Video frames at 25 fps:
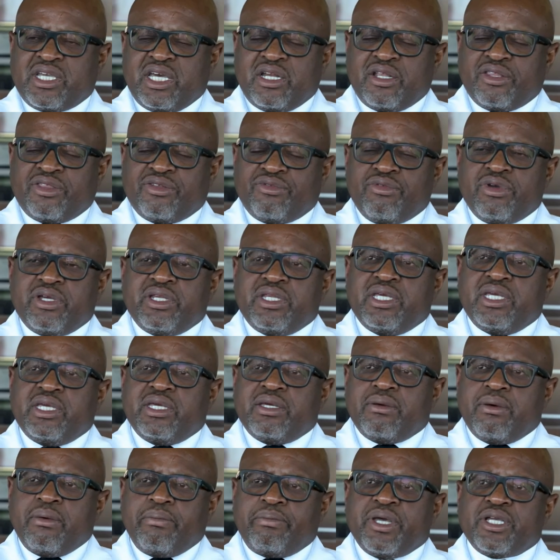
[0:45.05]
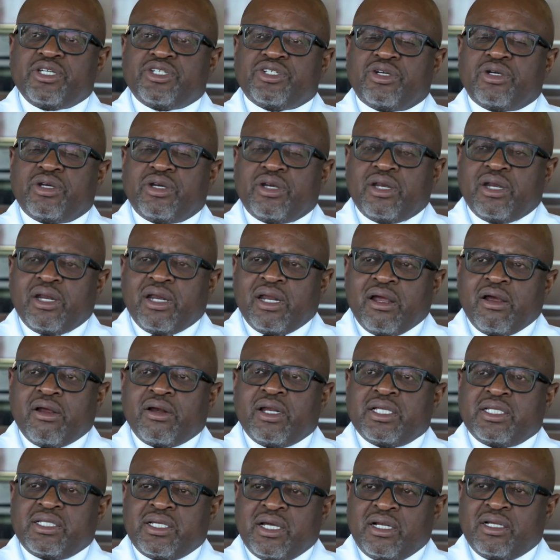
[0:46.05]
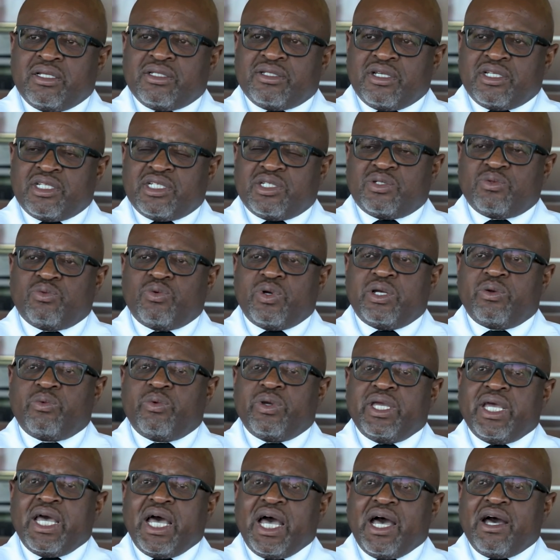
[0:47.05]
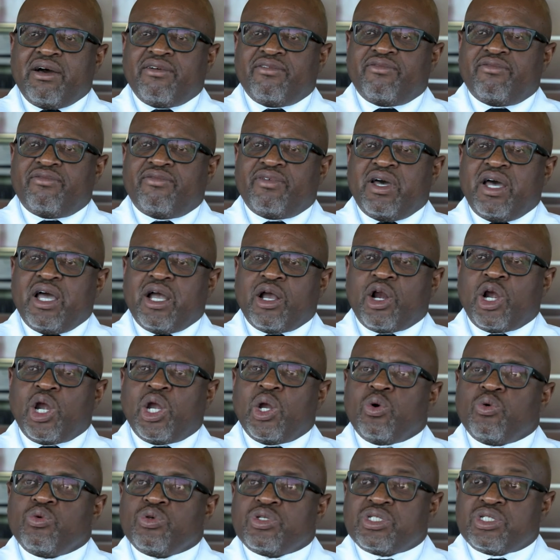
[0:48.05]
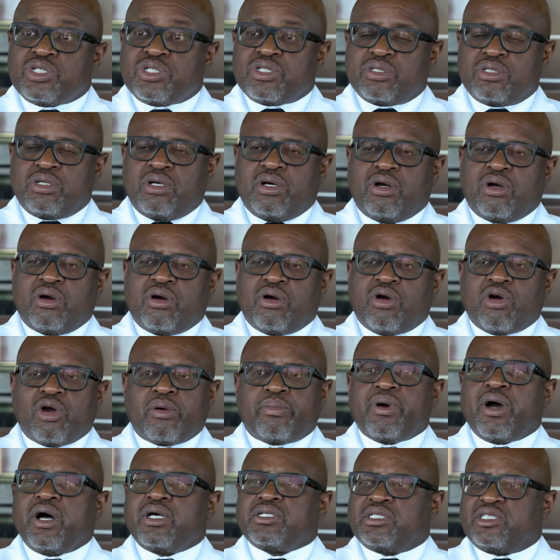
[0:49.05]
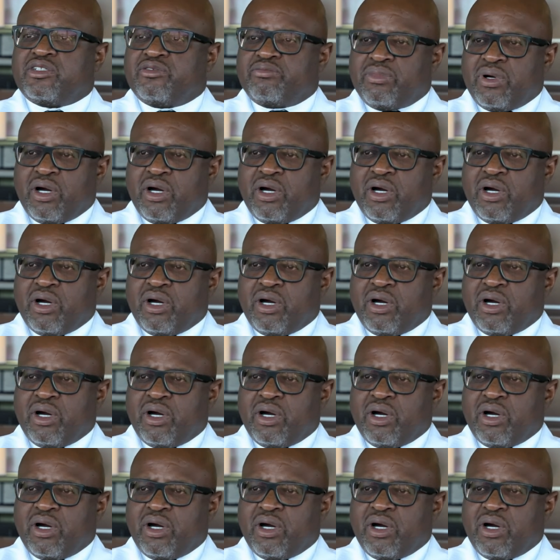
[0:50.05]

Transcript: kind of 3D picture clearly tells us when we have a close or, or a positive